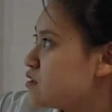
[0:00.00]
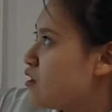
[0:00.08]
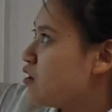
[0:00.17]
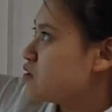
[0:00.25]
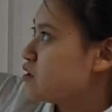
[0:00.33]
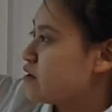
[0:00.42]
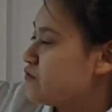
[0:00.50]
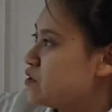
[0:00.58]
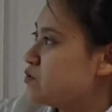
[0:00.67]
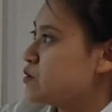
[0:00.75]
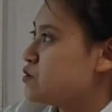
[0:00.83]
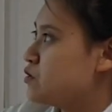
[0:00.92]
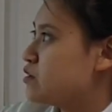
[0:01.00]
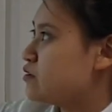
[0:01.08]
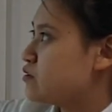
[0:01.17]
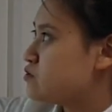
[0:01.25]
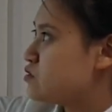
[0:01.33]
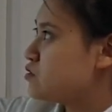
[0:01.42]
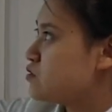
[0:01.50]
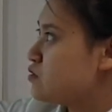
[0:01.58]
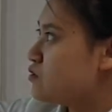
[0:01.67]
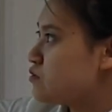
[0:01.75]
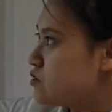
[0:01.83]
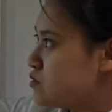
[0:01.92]
all the difference between
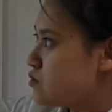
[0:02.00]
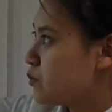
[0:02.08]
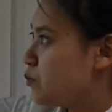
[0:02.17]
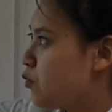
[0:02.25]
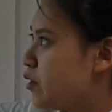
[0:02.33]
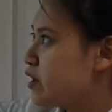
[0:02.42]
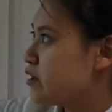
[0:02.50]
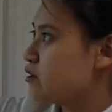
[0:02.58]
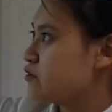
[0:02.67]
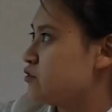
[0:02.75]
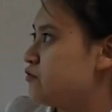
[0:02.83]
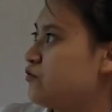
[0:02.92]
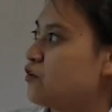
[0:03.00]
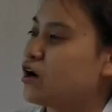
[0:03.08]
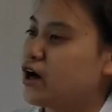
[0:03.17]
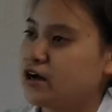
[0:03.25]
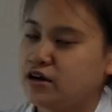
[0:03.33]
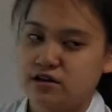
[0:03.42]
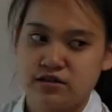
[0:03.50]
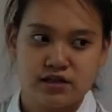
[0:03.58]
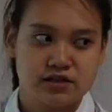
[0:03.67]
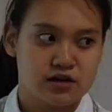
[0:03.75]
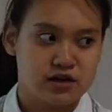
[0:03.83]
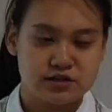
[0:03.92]
the point and the two foci
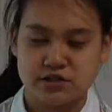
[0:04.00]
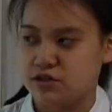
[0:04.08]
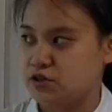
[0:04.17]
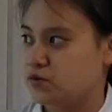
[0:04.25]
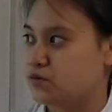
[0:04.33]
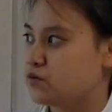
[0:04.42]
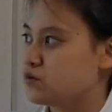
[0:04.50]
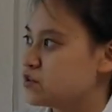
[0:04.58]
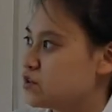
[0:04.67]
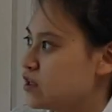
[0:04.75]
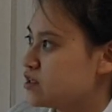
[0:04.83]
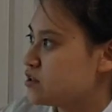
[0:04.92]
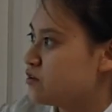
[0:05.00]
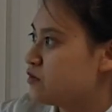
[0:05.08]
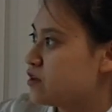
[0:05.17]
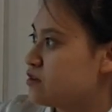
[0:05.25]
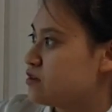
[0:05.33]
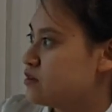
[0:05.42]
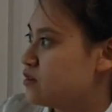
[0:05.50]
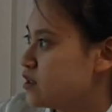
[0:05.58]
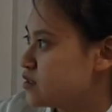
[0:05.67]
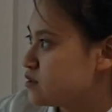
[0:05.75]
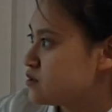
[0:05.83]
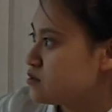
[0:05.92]
are 2. So let's start with
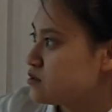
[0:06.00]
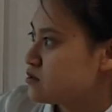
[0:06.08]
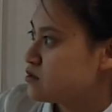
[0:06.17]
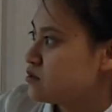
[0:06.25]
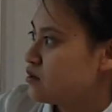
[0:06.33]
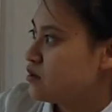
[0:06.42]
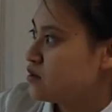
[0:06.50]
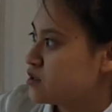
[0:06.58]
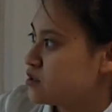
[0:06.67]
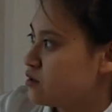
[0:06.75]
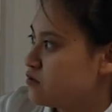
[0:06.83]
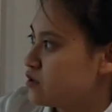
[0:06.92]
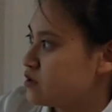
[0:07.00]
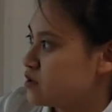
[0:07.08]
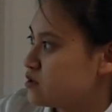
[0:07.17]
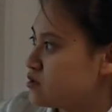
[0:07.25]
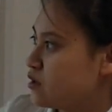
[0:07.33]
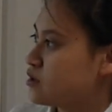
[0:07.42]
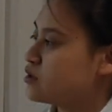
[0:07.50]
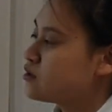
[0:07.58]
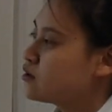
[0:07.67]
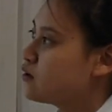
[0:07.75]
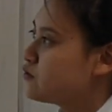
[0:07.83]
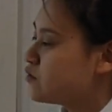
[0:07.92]
this. Let's start with this dot,
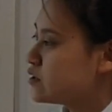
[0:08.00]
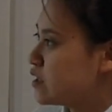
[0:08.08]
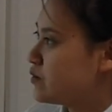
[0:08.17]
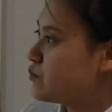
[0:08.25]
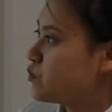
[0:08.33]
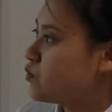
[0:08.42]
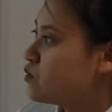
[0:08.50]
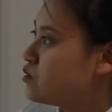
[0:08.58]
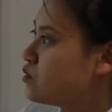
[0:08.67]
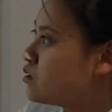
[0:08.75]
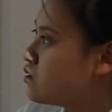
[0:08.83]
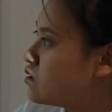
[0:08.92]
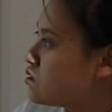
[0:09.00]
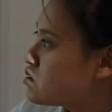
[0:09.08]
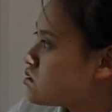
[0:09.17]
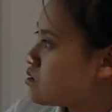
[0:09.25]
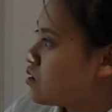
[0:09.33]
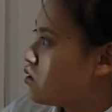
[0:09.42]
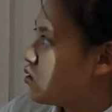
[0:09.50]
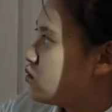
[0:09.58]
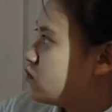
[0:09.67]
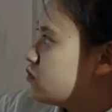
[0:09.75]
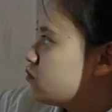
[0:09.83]
for example. So